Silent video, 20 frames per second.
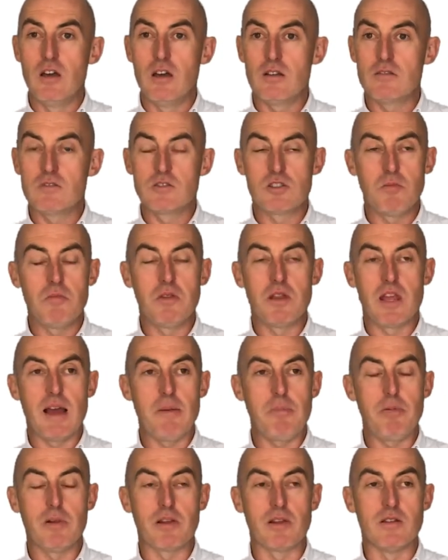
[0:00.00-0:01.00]
some of the
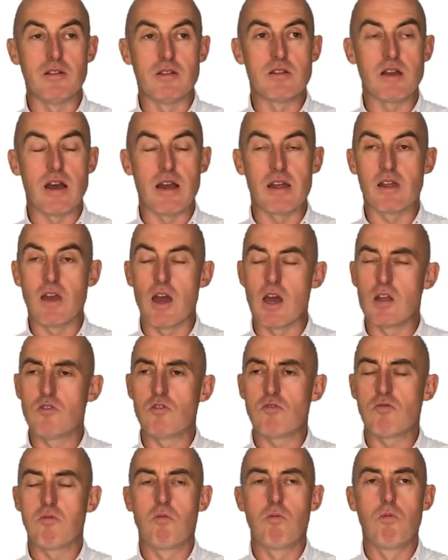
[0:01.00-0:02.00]
applicants that I get are
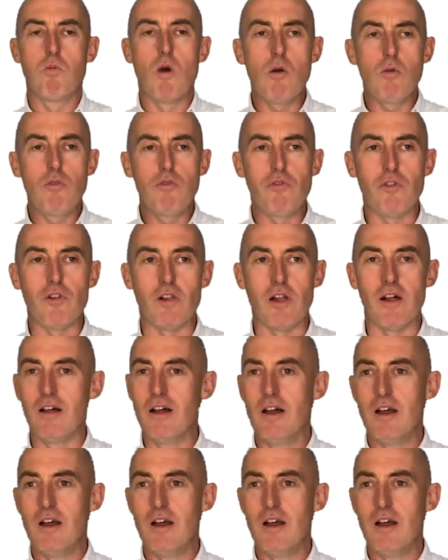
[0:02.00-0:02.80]
just woeful.